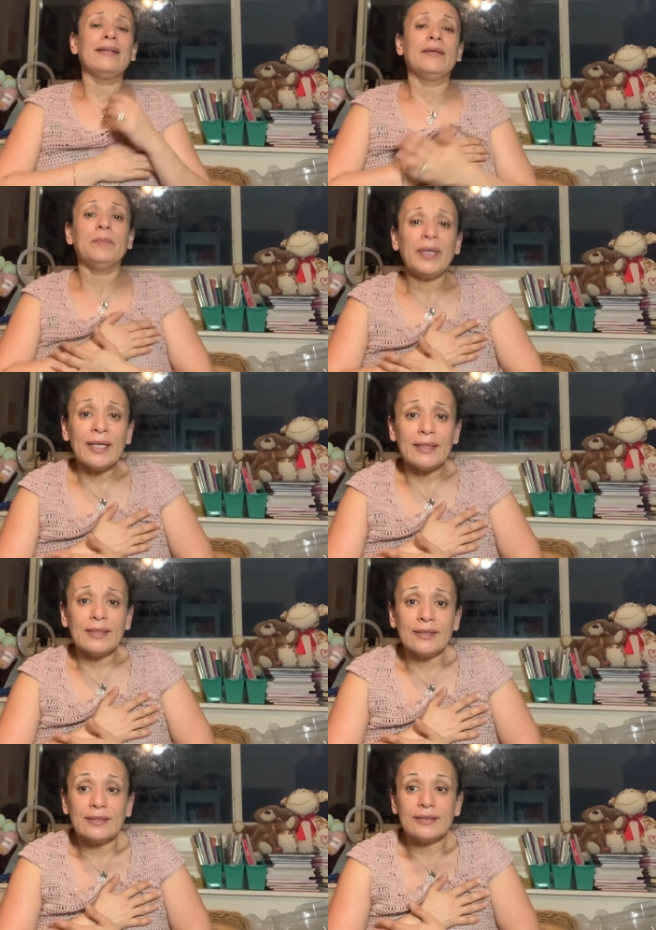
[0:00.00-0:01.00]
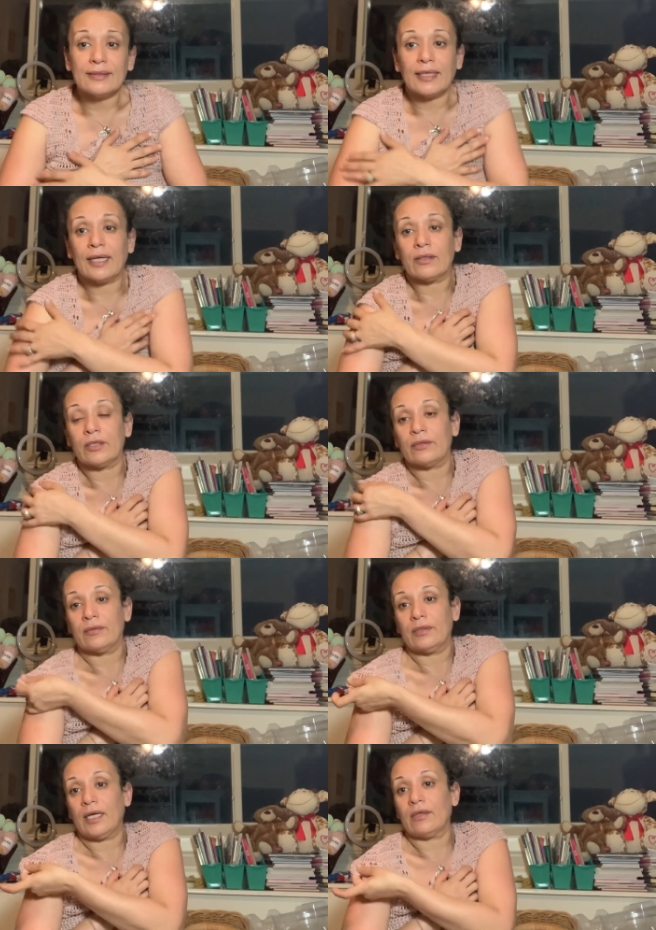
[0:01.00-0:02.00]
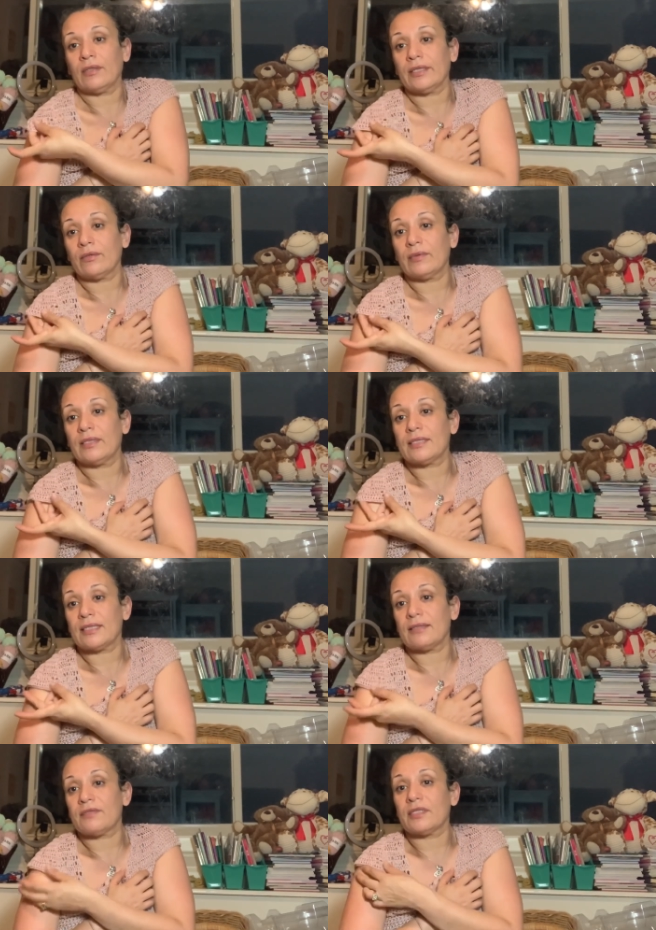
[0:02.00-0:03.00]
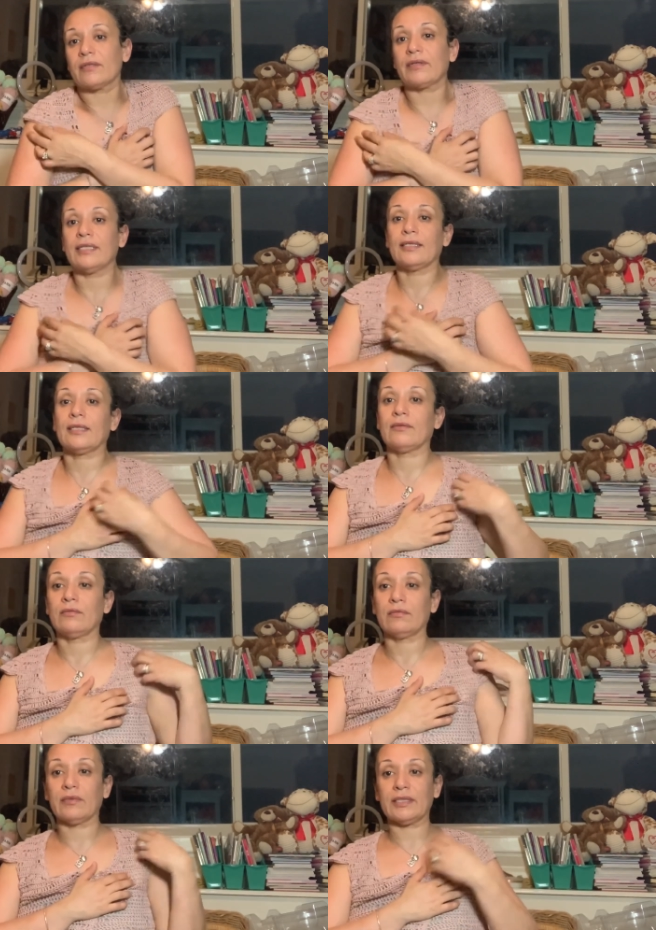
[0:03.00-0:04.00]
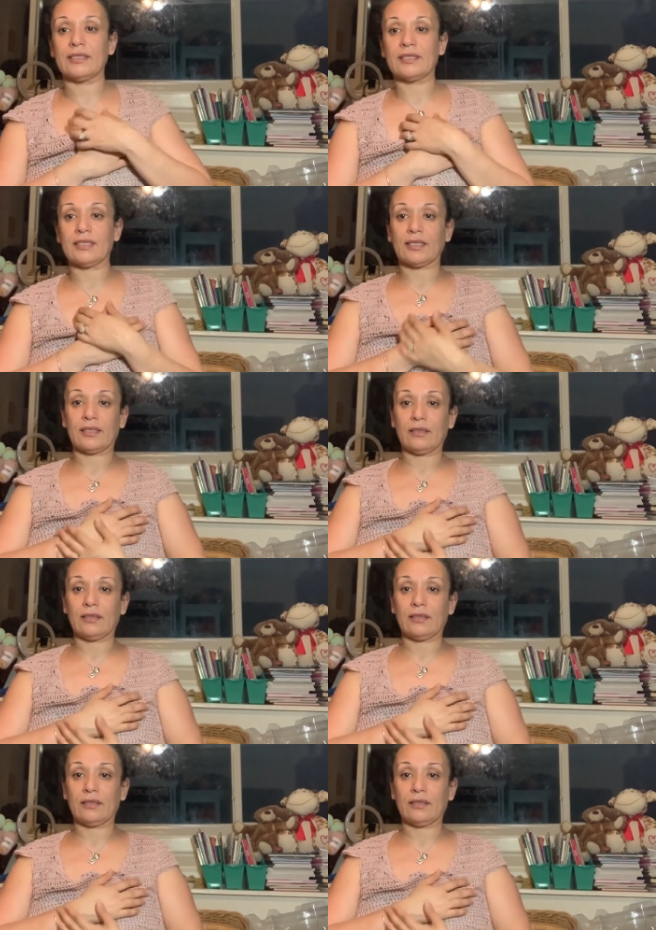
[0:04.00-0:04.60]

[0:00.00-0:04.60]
But I don't know. I don't like the way the sleeves look right now, right this second.